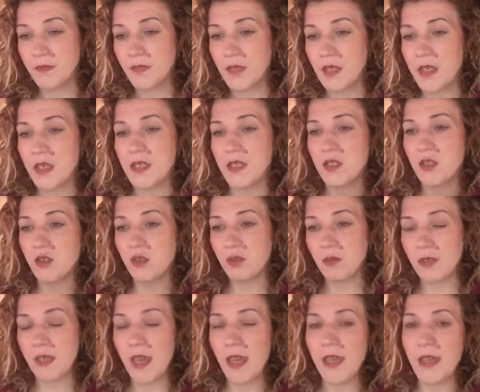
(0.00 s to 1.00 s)
it's you
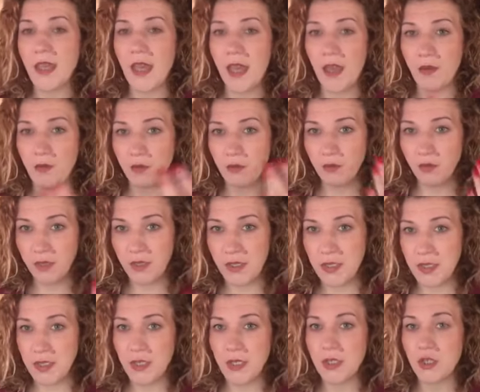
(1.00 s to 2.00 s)
getting it out and
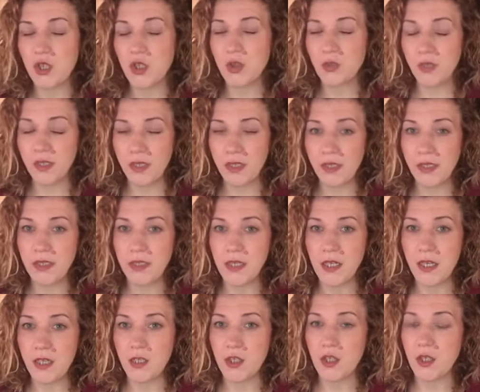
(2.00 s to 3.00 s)
releasing it, showing that
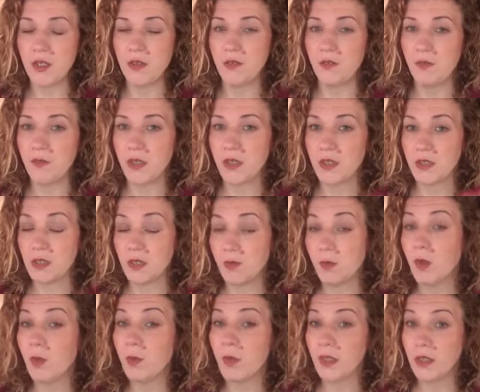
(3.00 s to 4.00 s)
intention, because it
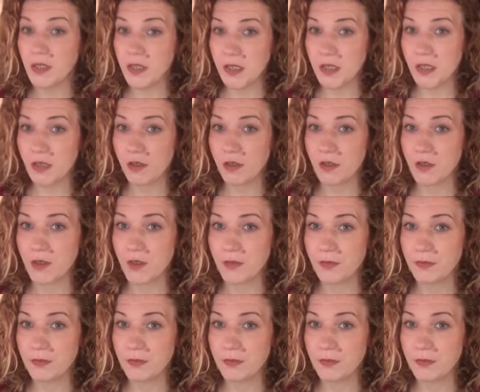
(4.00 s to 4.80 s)
will bring tears.